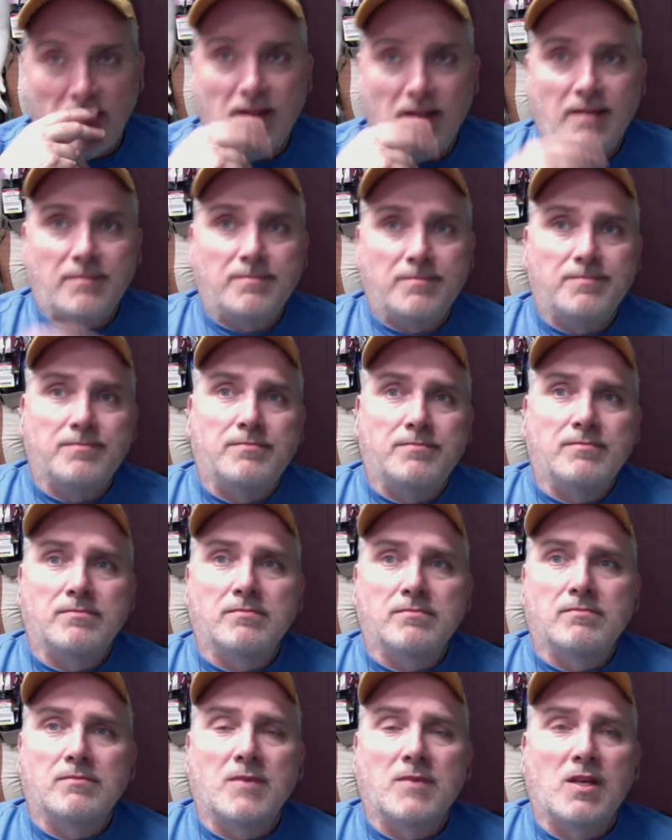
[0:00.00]
right.
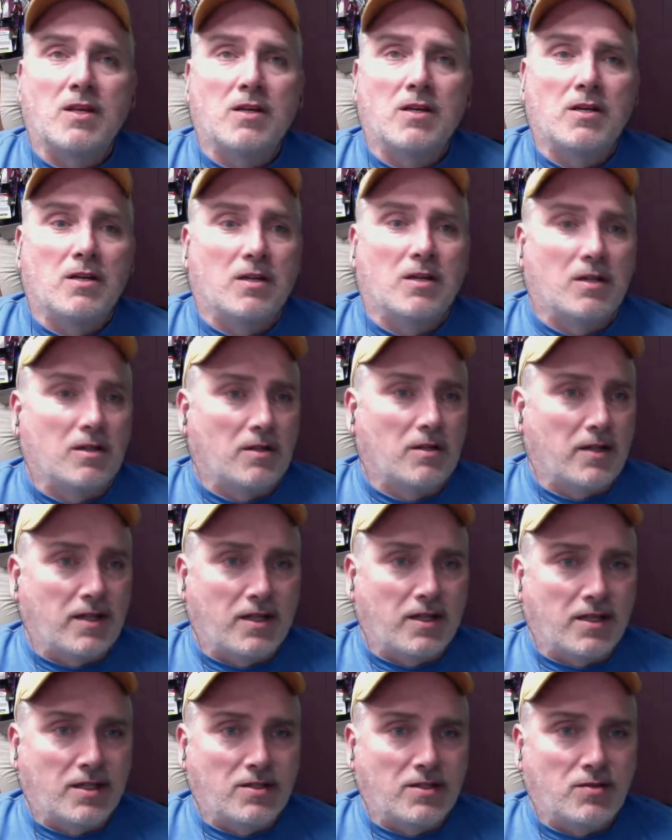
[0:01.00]
All right,
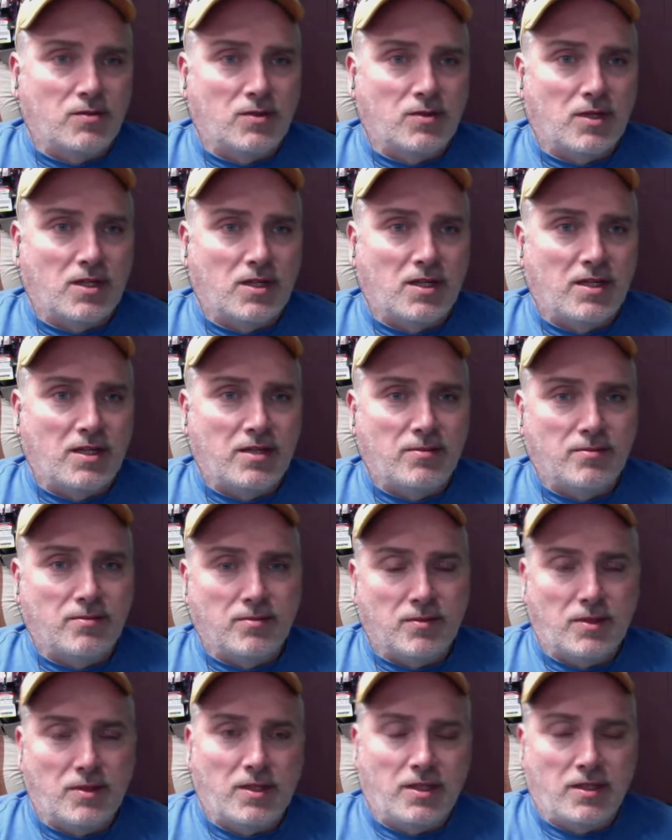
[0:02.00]
guys. Well,
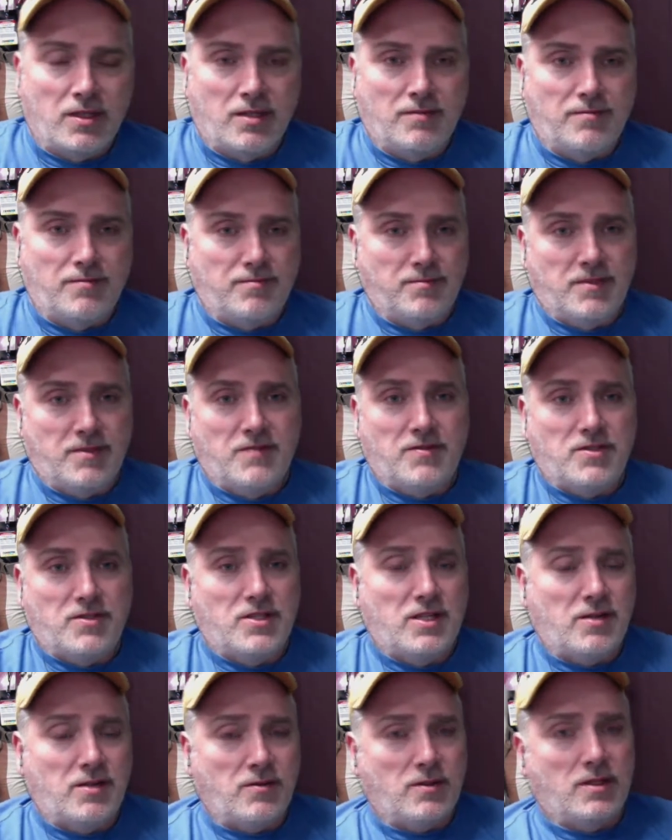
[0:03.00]
if there's
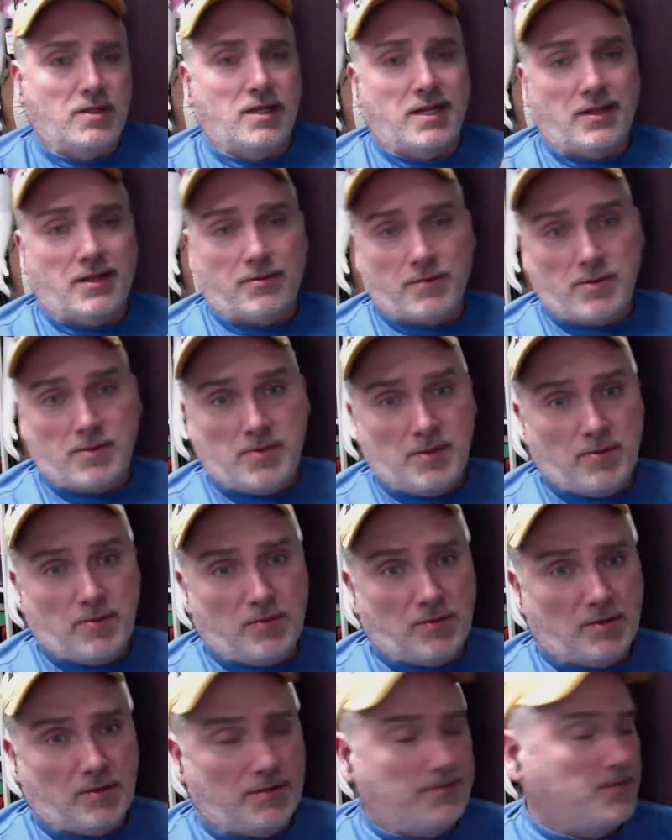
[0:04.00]
anyone, I got 3 people
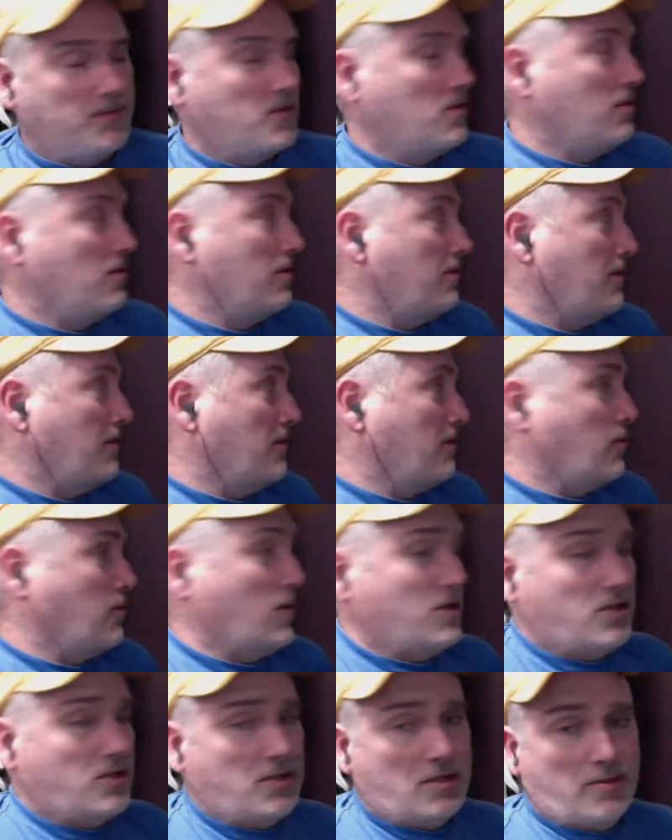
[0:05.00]
on. So if you have
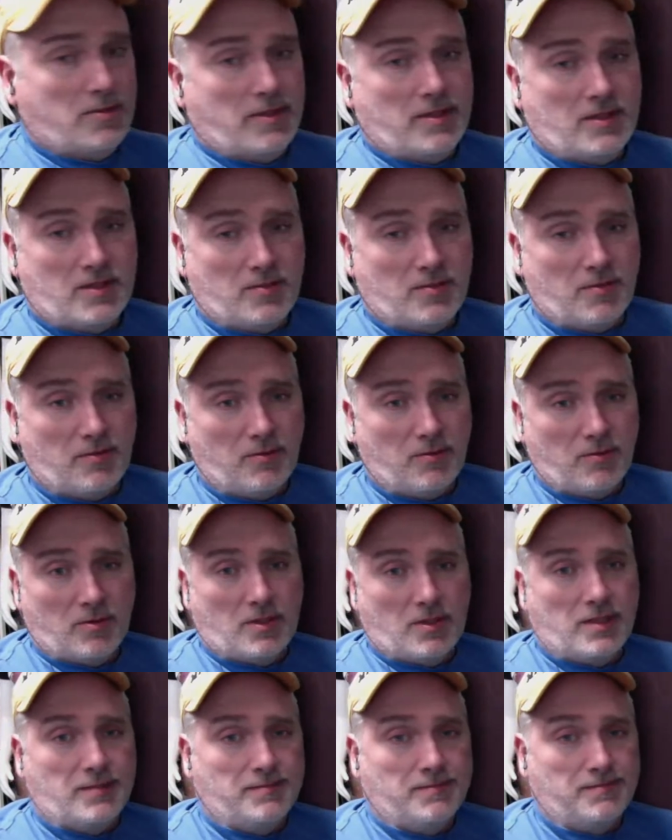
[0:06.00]
questions about this
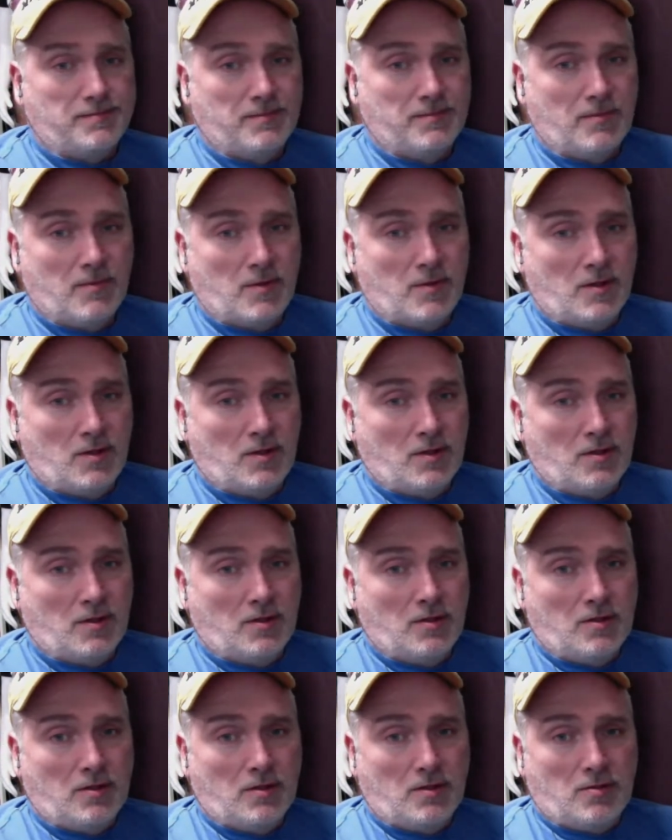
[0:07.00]
before I
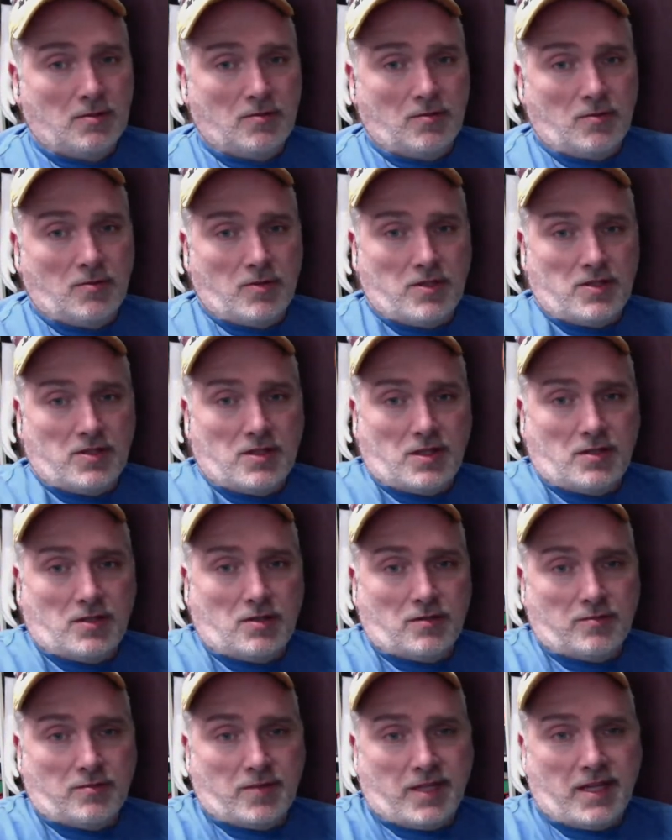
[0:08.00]
sign
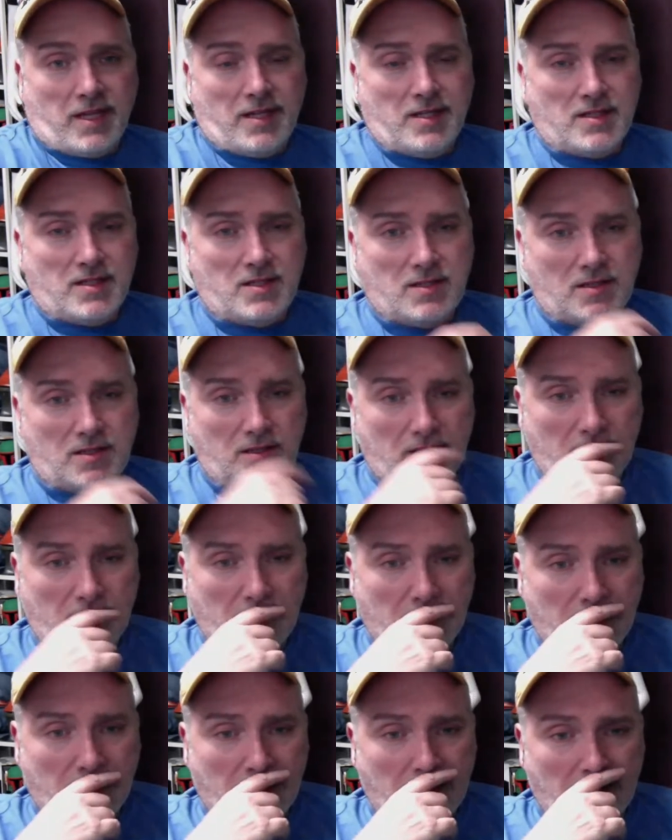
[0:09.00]
off, but again, this is the
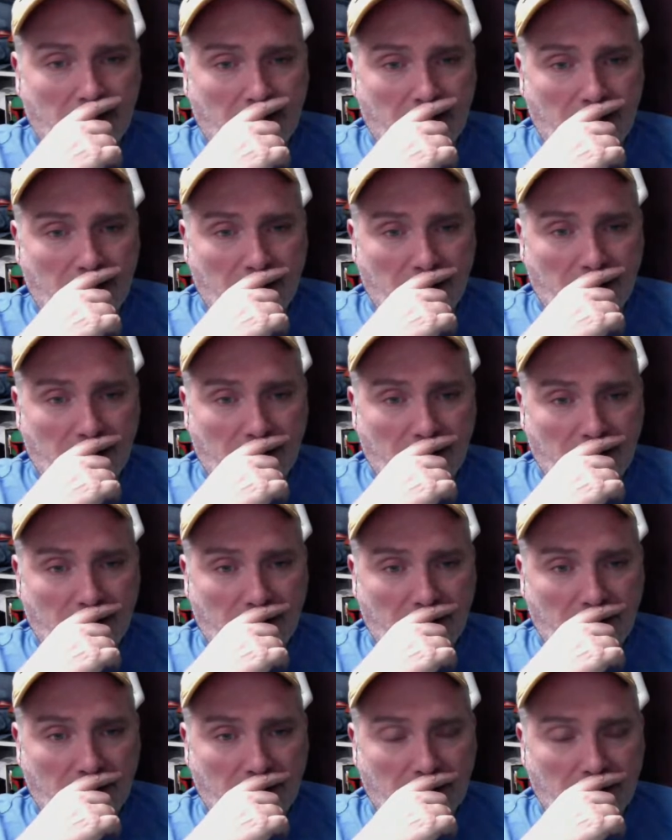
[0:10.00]

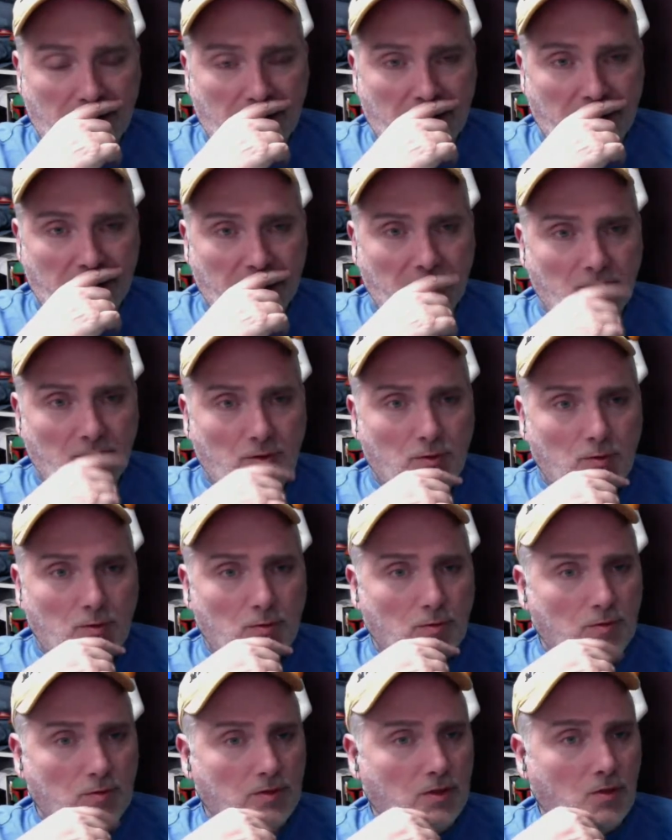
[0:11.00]

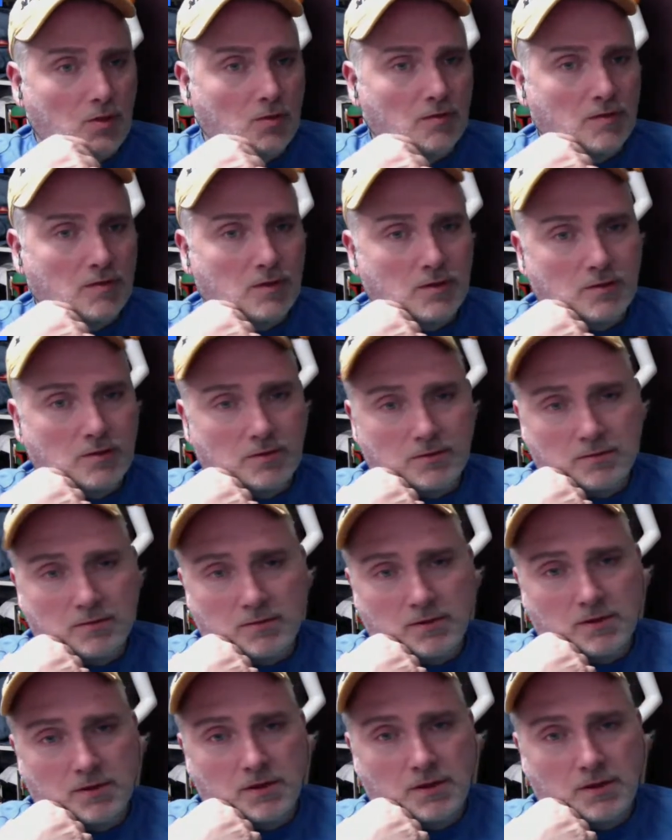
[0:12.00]
Denuo Novo